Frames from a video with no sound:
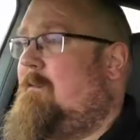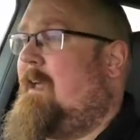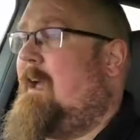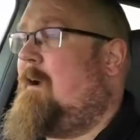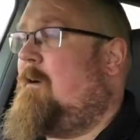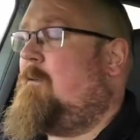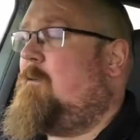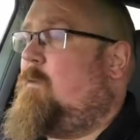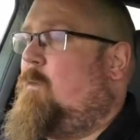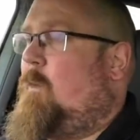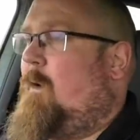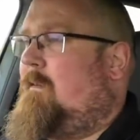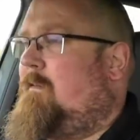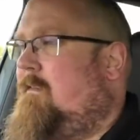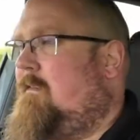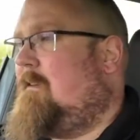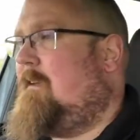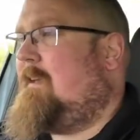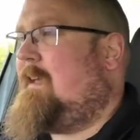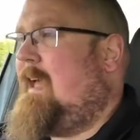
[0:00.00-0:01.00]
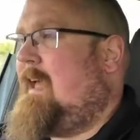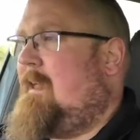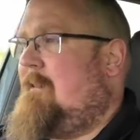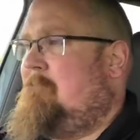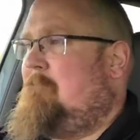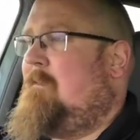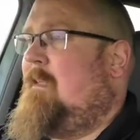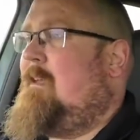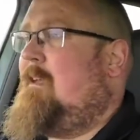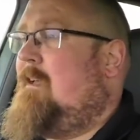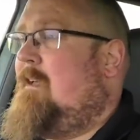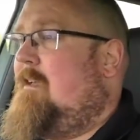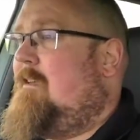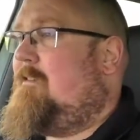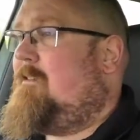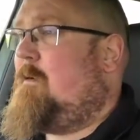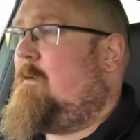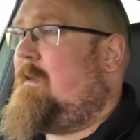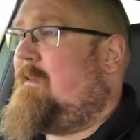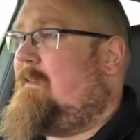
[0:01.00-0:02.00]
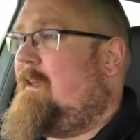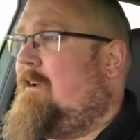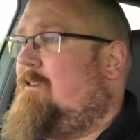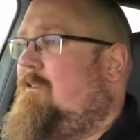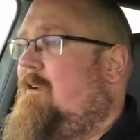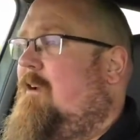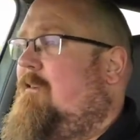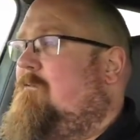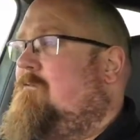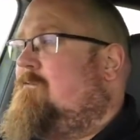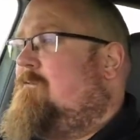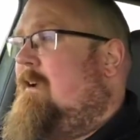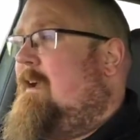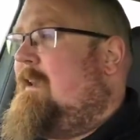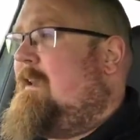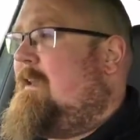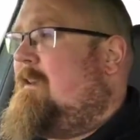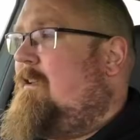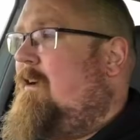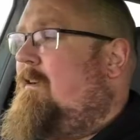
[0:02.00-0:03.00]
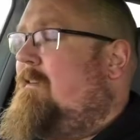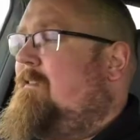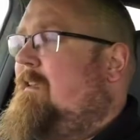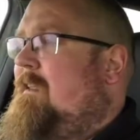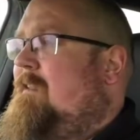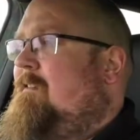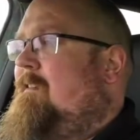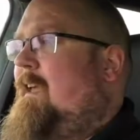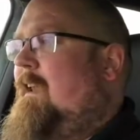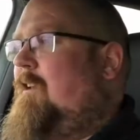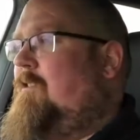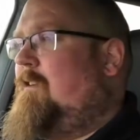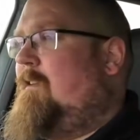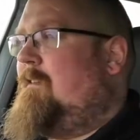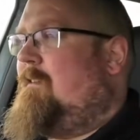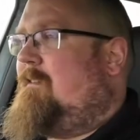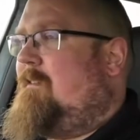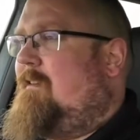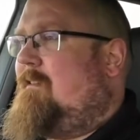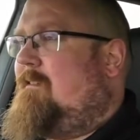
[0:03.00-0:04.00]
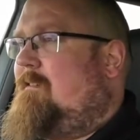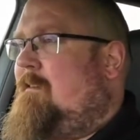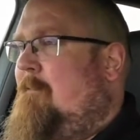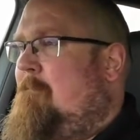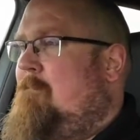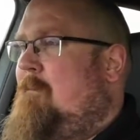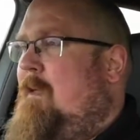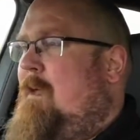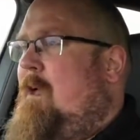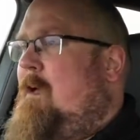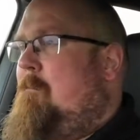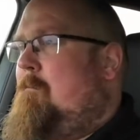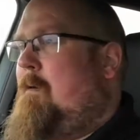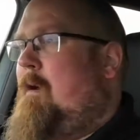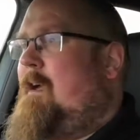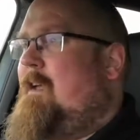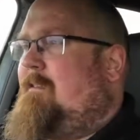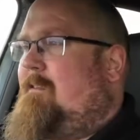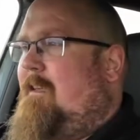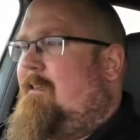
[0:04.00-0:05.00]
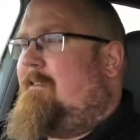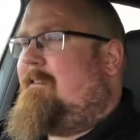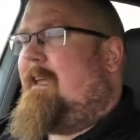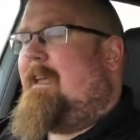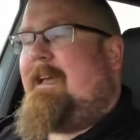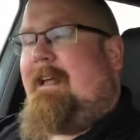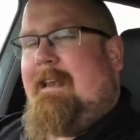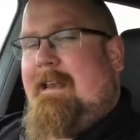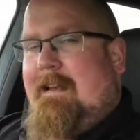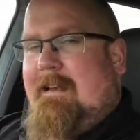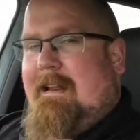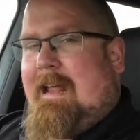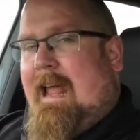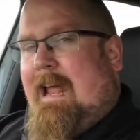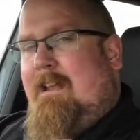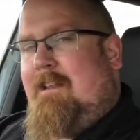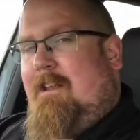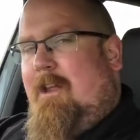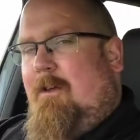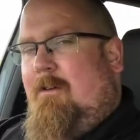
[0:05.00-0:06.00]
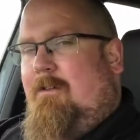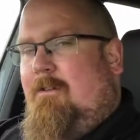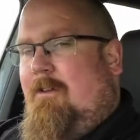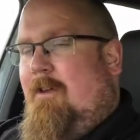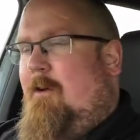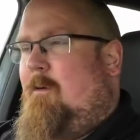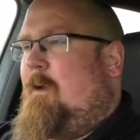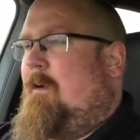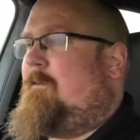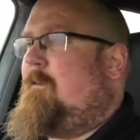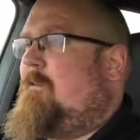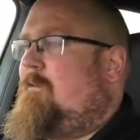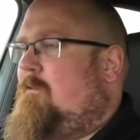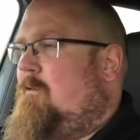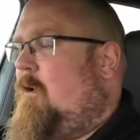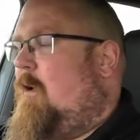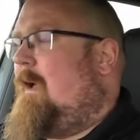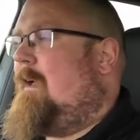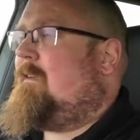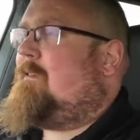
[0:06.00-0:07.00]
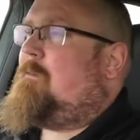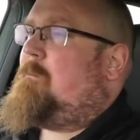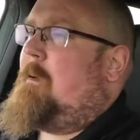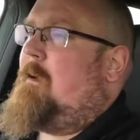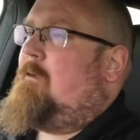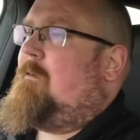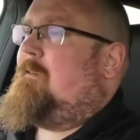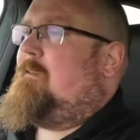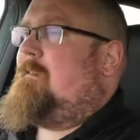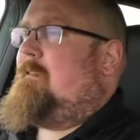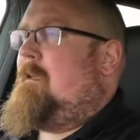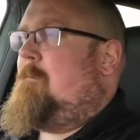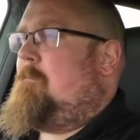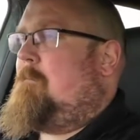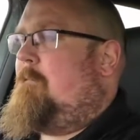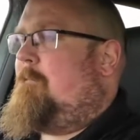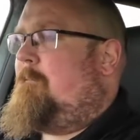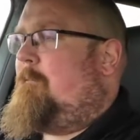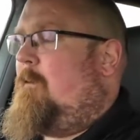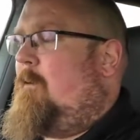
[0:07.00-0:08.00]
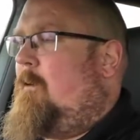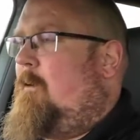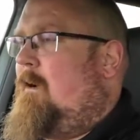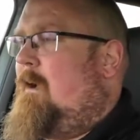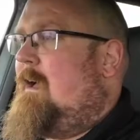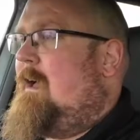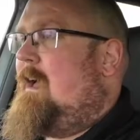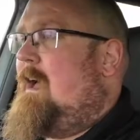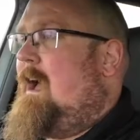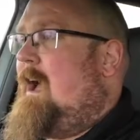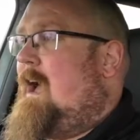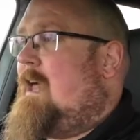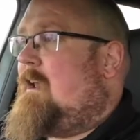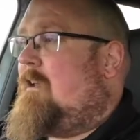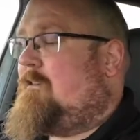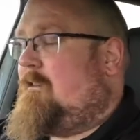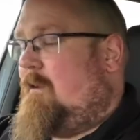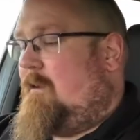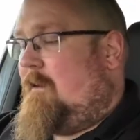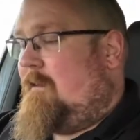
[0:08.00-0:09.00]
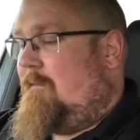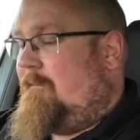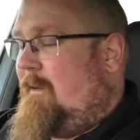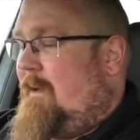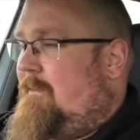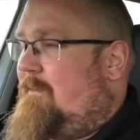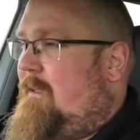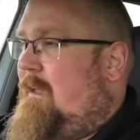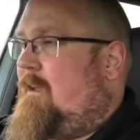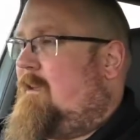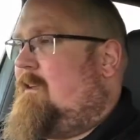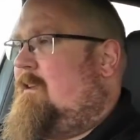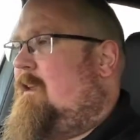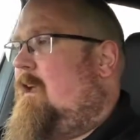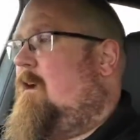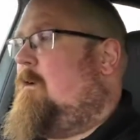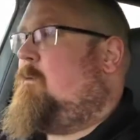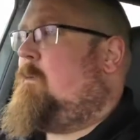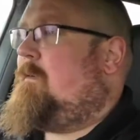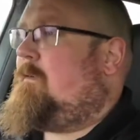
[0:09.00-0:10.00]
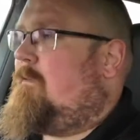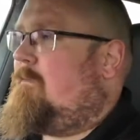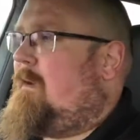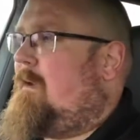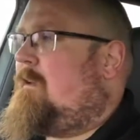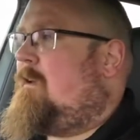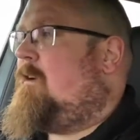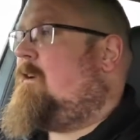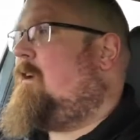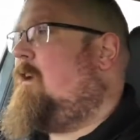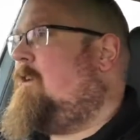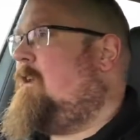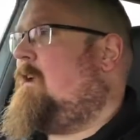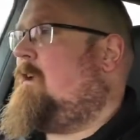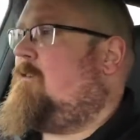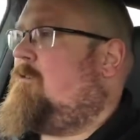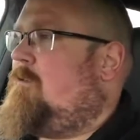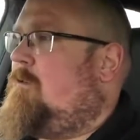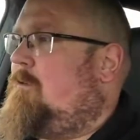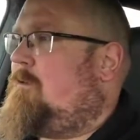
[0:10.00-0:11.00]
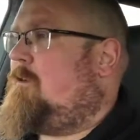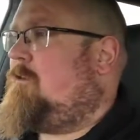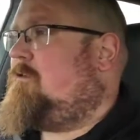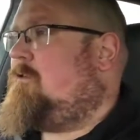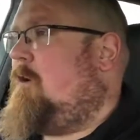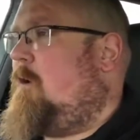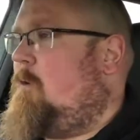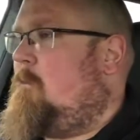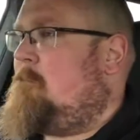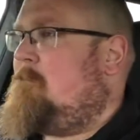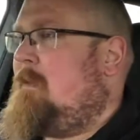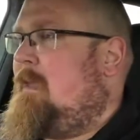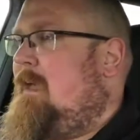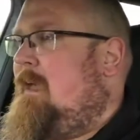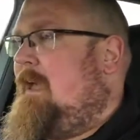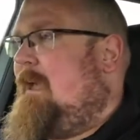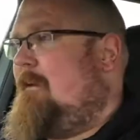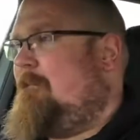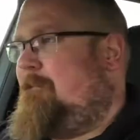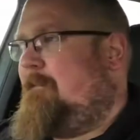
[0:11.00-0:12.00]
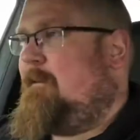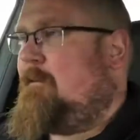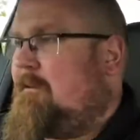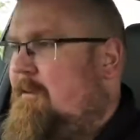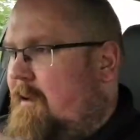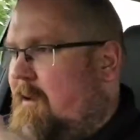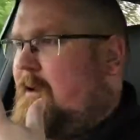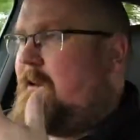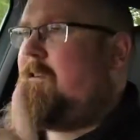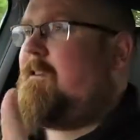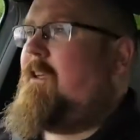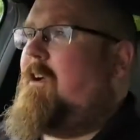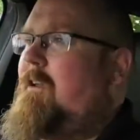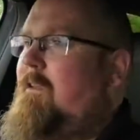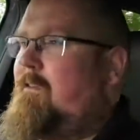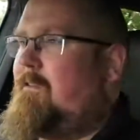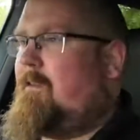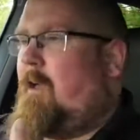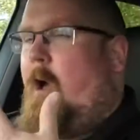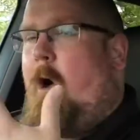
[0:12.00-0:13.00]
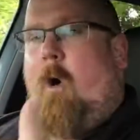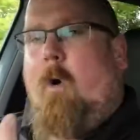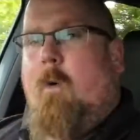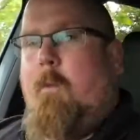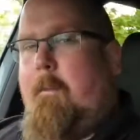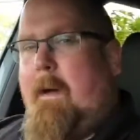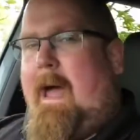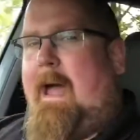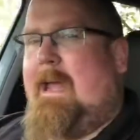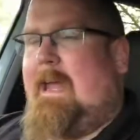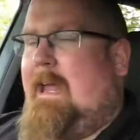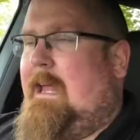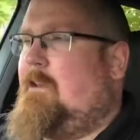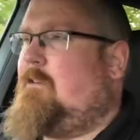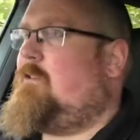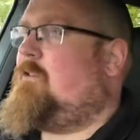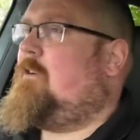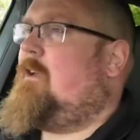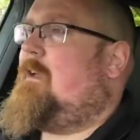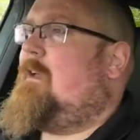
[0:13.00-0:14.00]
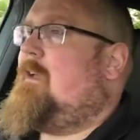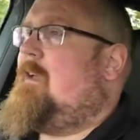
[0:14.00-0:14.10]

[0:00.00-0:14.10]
down once again. So it's actually a really nice intelligent system, but it does take a little getting used to if you've not experienced it before. And I do like the fact that, with the radar guided cruise control, it feels like a nice whole package